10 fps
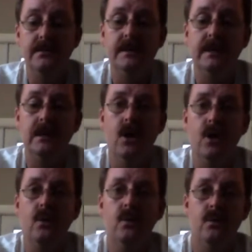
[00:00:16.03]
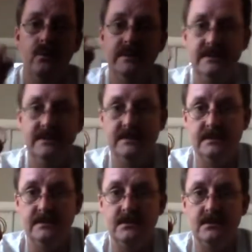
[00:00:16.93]
the low
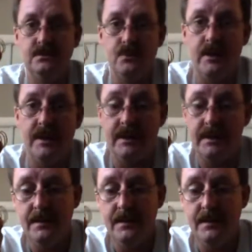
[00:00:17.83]
resistance spring.